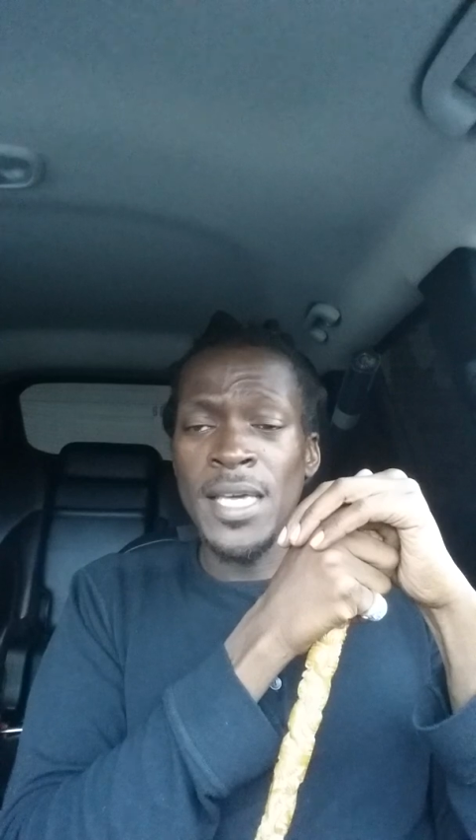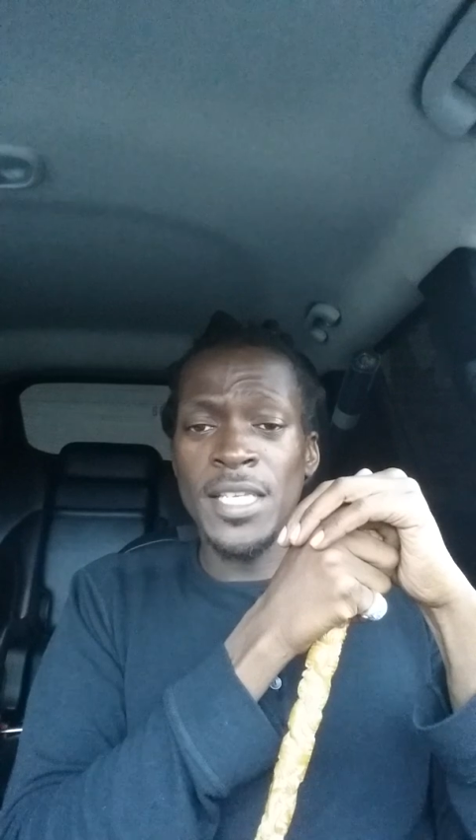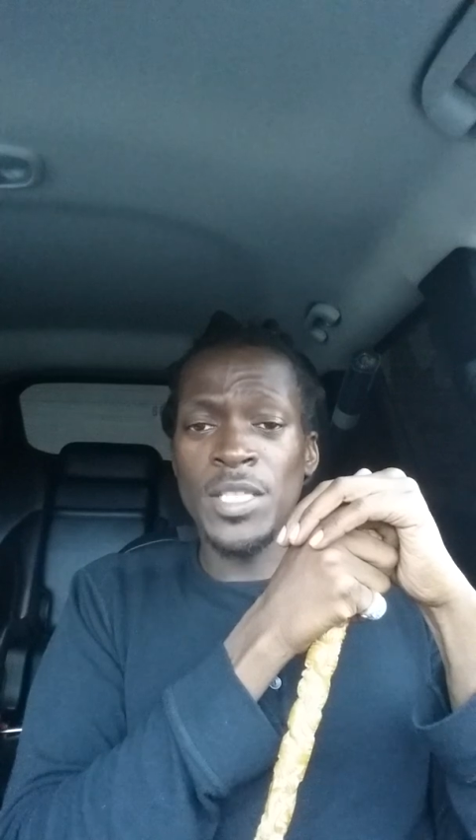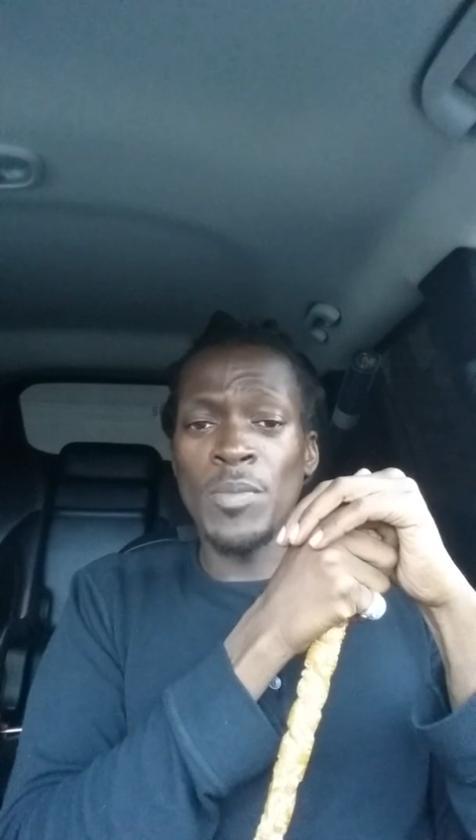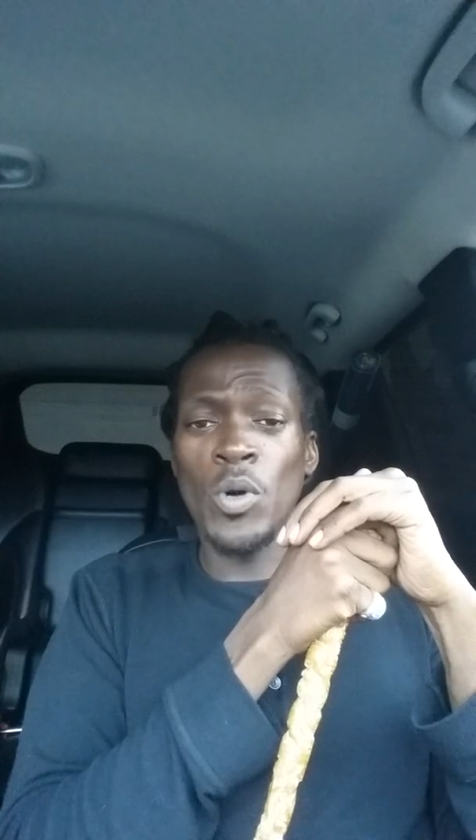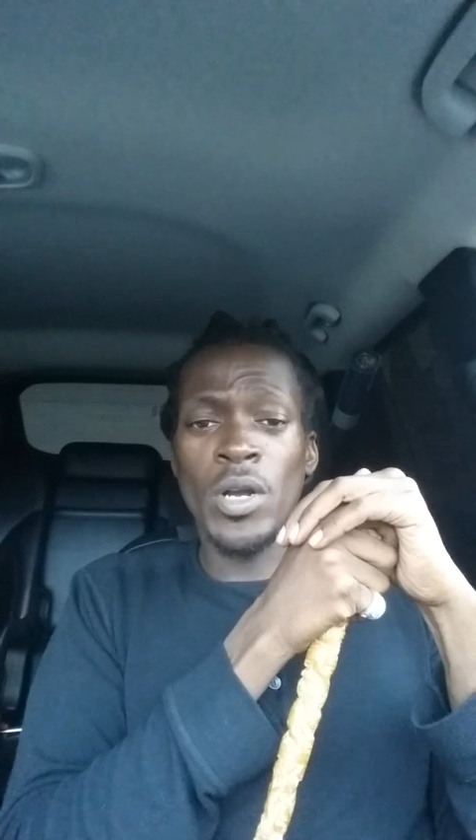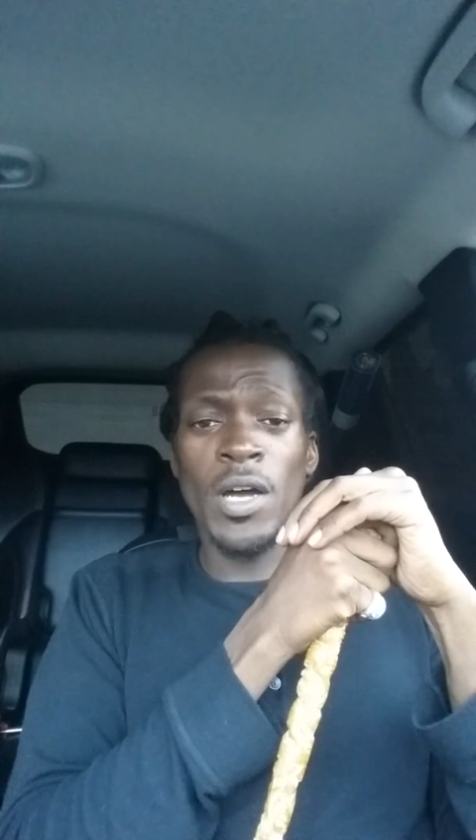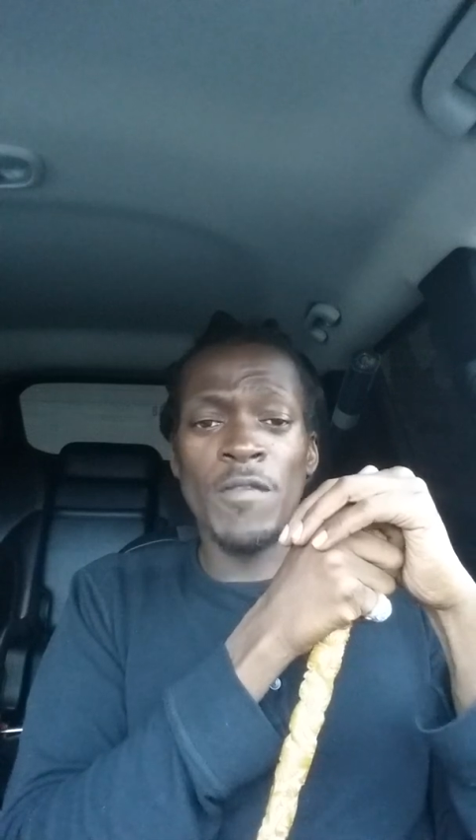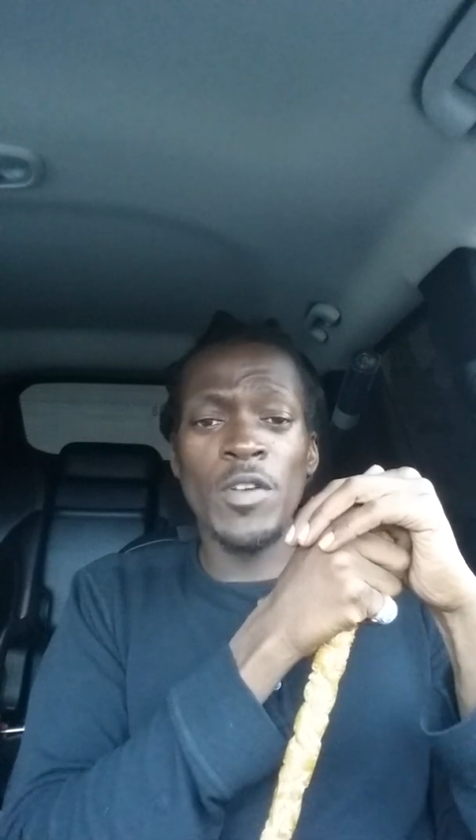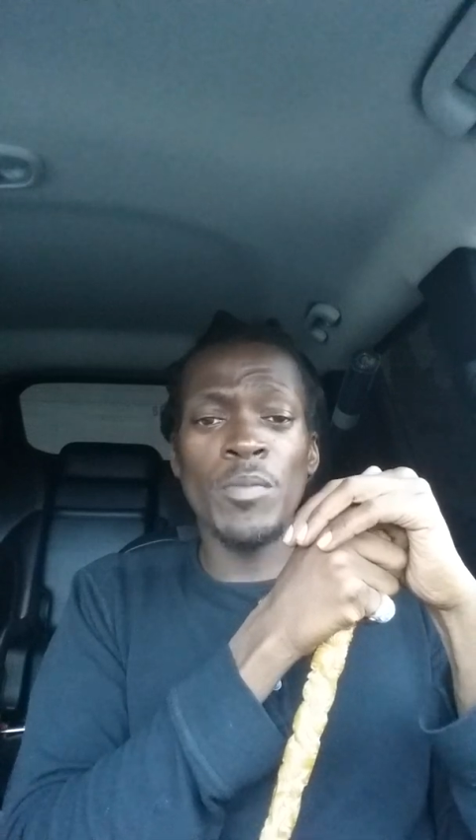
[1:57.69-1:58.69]
is the more
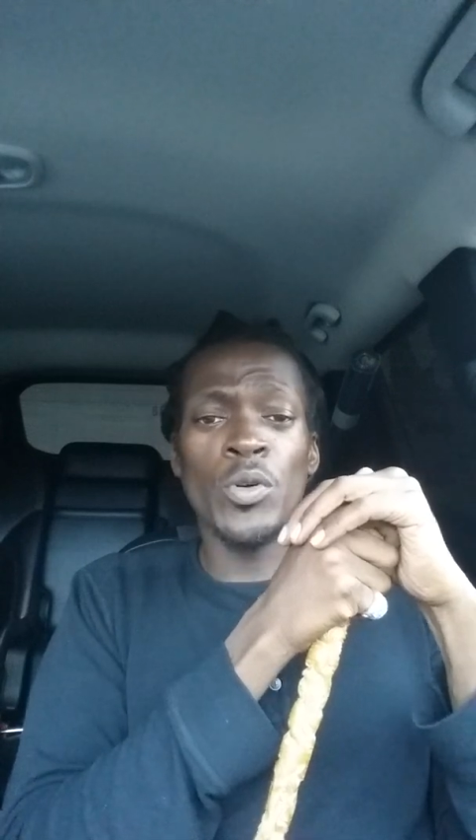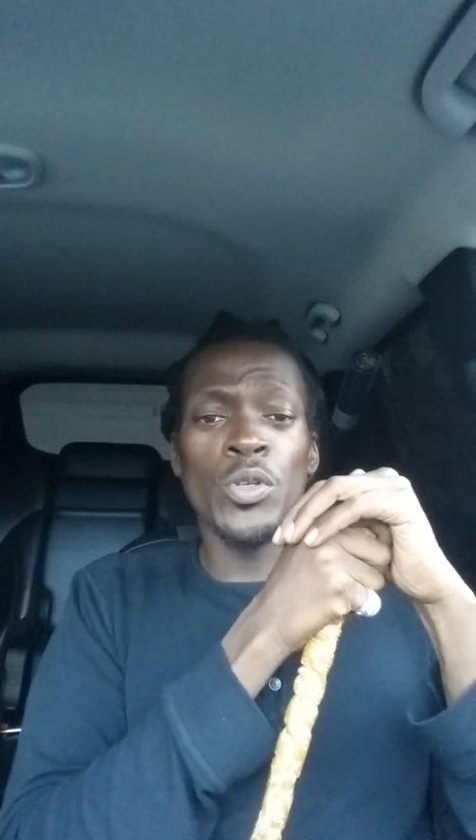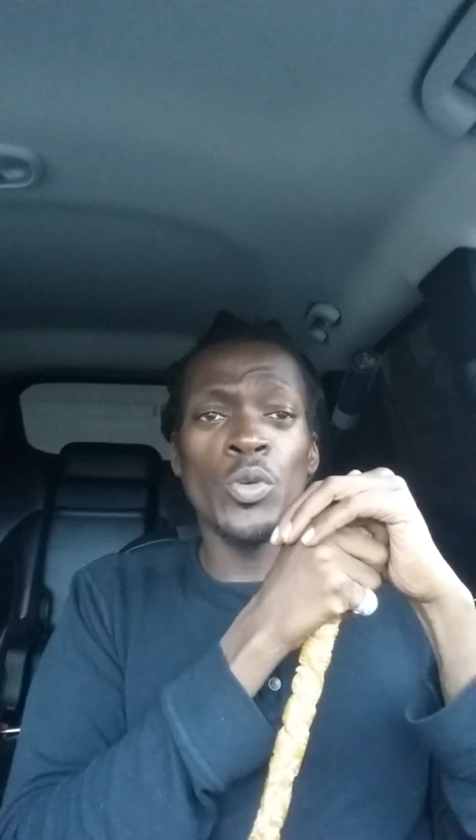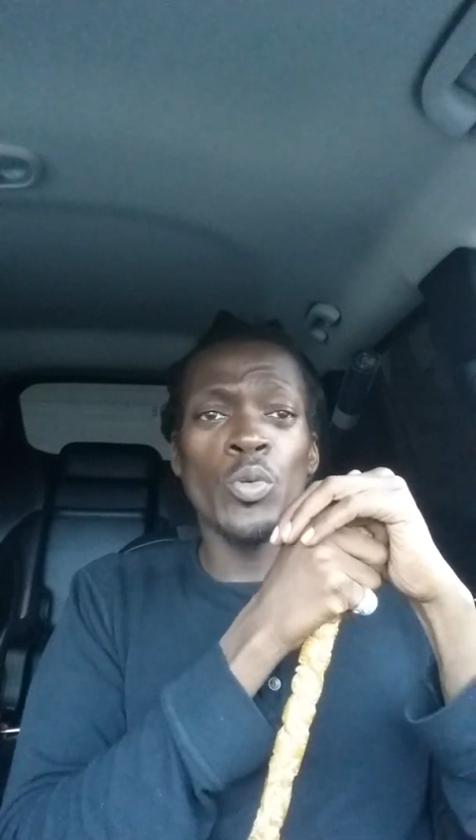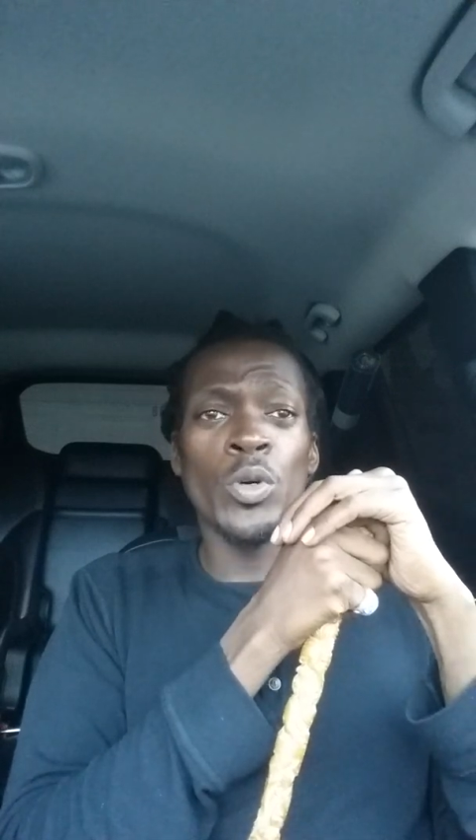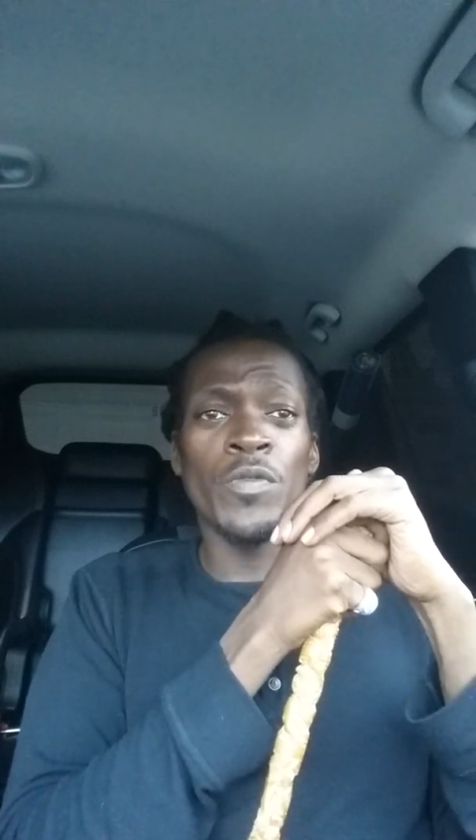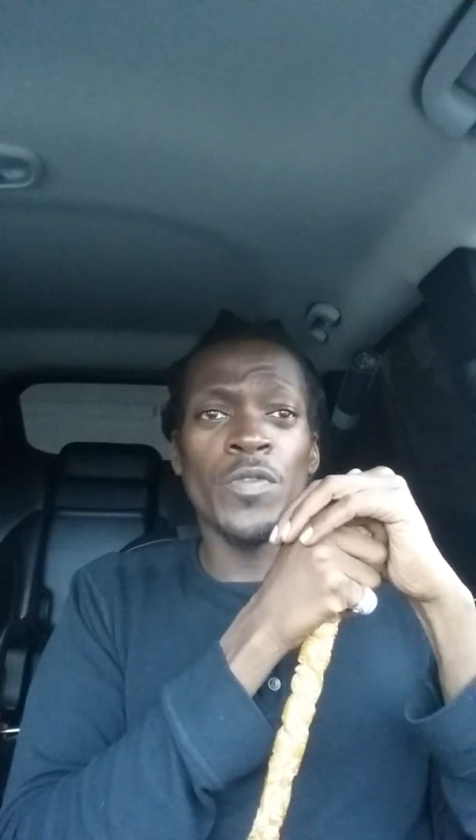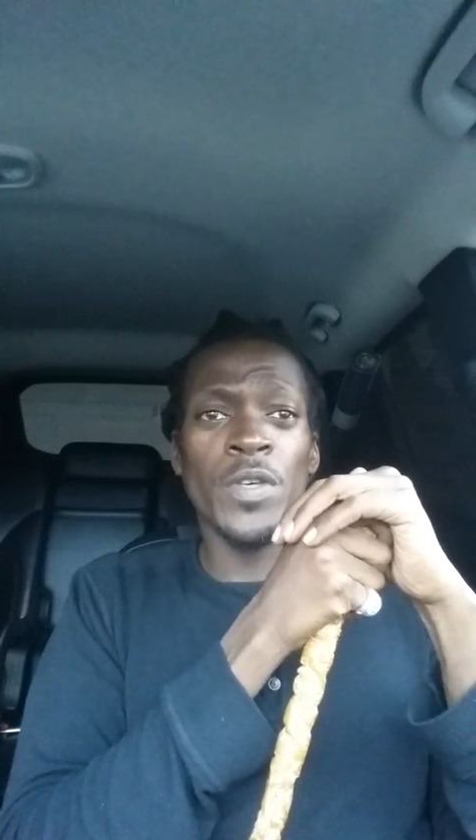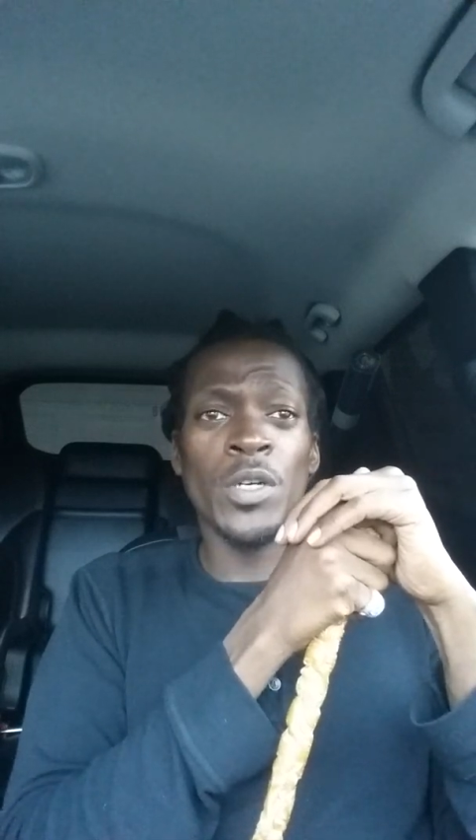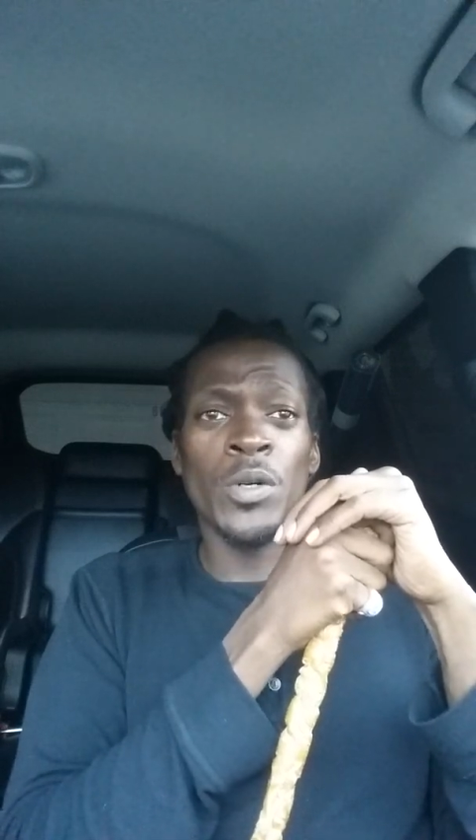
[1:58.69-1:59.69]
comfortable you will
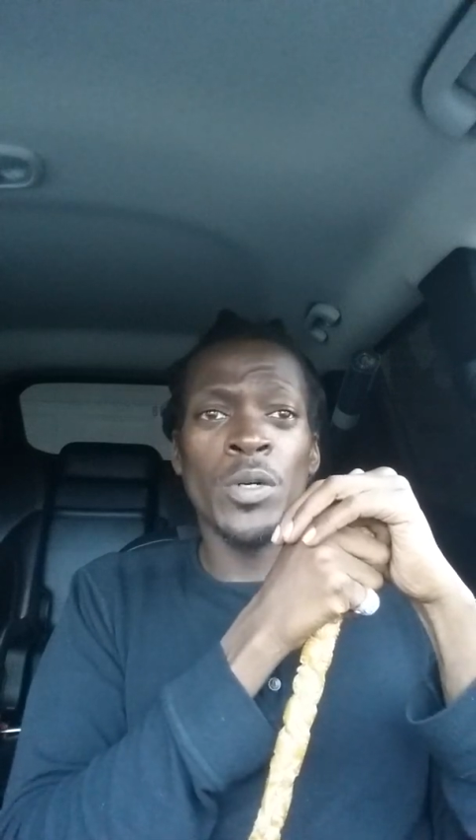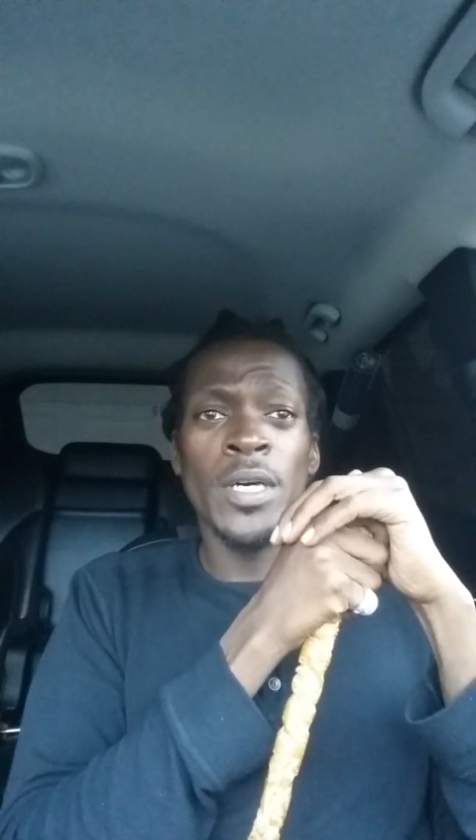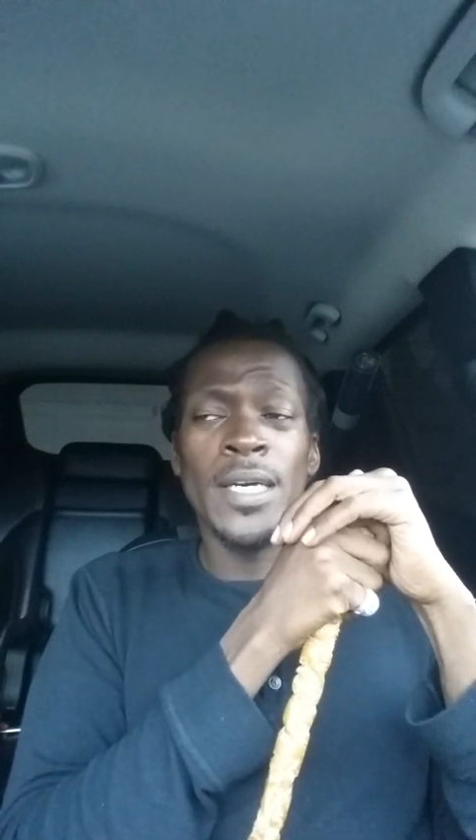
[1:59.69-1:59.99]
feel